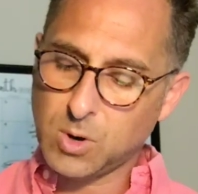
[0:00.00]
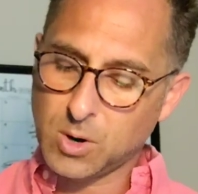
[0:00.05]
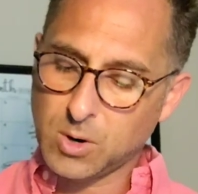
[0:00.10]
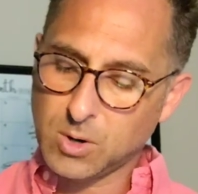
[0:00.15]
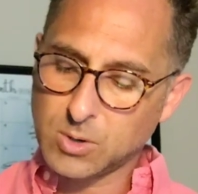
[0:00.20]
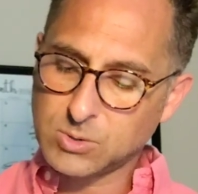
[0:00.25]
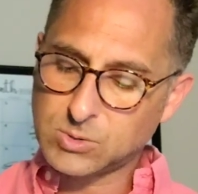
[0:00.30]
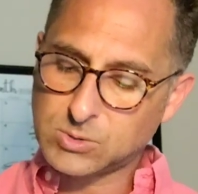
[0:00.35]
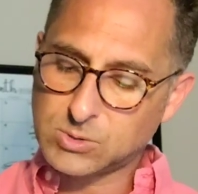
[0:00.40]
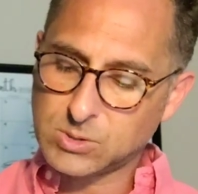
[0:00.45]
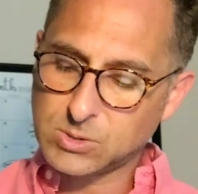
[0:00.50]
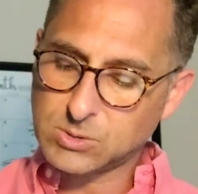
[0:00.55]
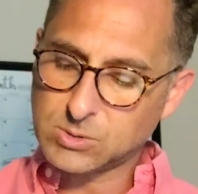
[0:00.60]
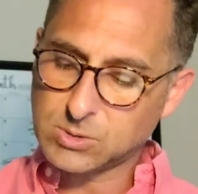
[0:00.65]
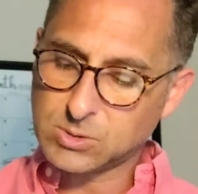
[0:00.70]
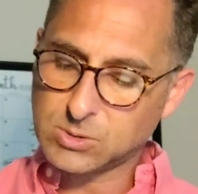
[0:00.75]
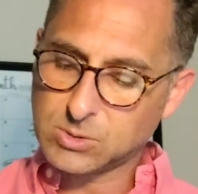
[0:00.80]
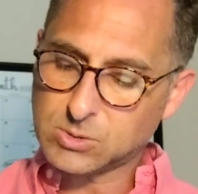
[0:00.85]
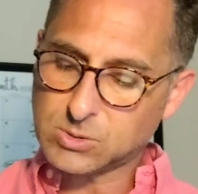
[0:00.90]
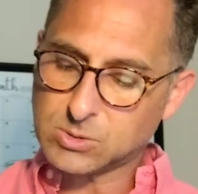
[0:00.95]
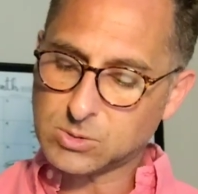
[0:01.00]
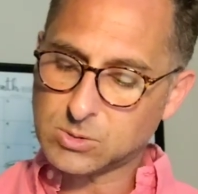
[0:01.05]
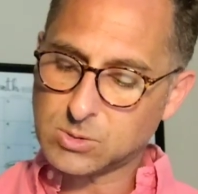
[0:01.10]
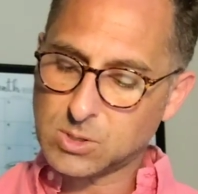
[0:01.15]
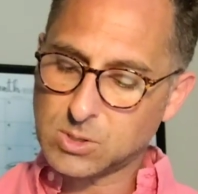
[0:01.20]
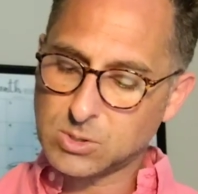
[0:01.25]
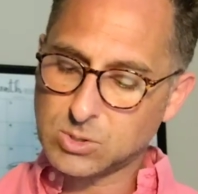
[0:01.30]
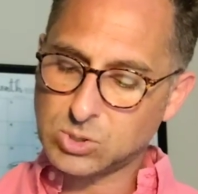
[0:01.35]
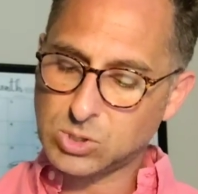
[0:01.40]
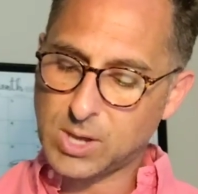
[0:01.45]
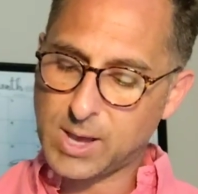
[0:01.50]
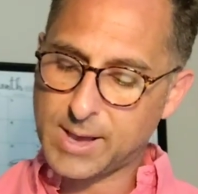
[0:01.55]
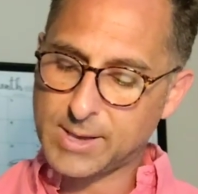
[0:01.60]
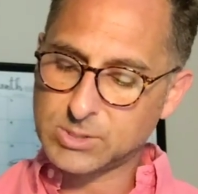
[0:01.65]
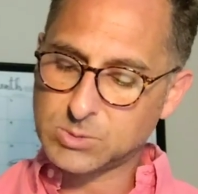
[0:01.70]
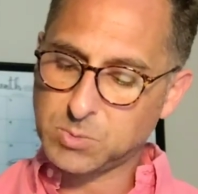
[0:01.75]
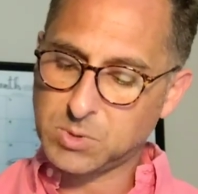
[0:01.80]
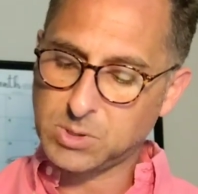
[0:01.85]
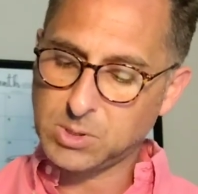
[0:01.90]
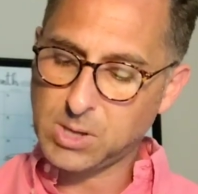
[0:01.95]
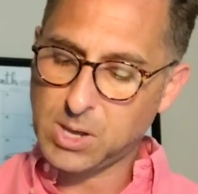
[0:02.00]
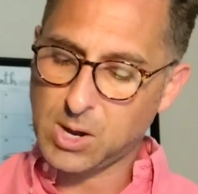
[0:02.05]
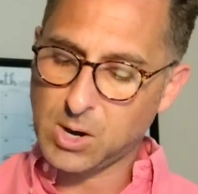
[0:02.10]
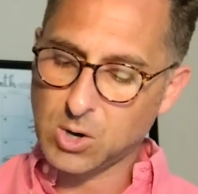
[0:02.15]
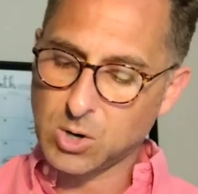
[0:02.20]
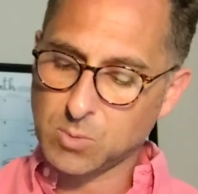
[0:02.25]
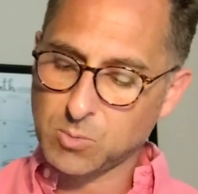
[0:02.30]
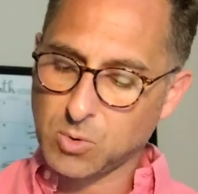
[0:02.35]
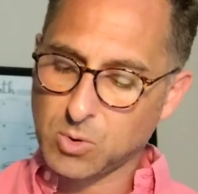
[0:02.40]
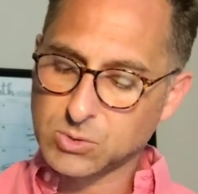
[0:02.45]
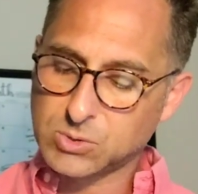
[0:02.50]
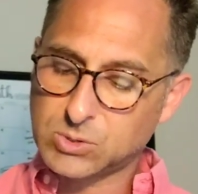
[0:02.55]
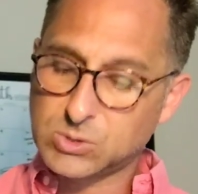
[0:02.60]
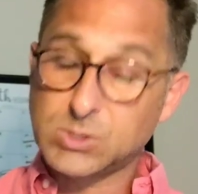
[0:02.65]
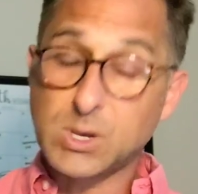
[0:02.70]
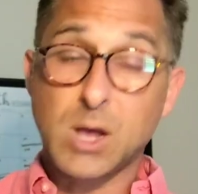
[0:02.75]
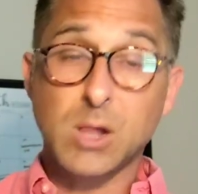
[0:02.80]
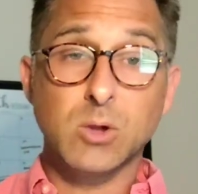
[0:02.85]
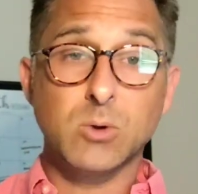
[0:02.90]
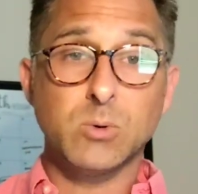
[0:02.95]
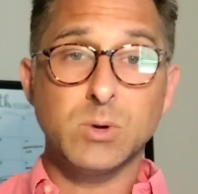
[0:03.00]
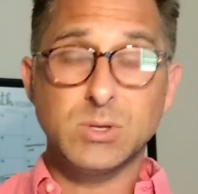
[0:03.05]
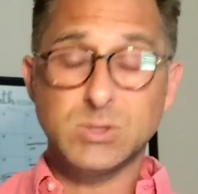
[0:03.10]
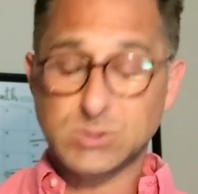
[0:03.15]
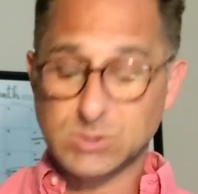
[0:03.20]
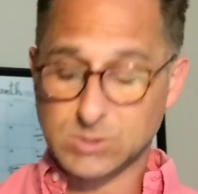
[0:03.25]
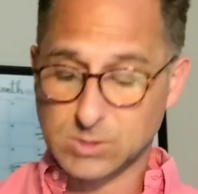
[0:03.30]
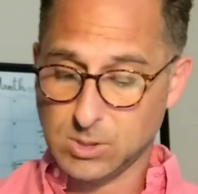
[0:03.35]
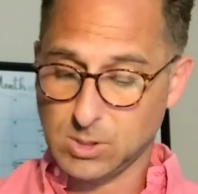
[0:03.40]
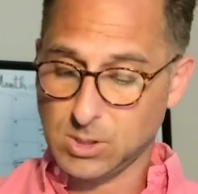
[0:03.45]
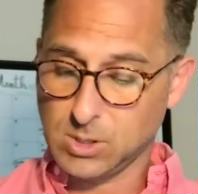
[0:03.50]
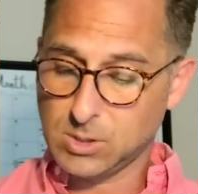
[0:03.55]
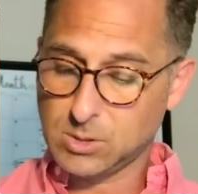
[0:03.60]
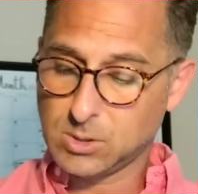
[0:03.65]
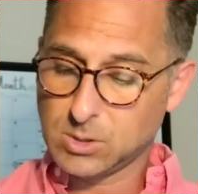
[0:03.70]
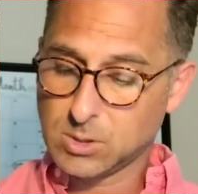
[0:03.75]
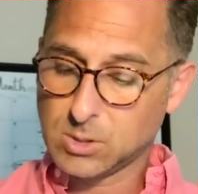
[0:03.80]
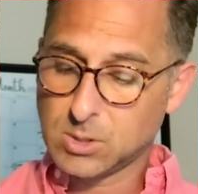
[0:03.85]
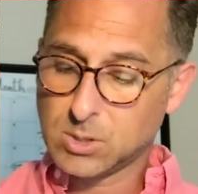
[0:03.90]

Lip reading: narcissus, jasmine, caramel, celery seed,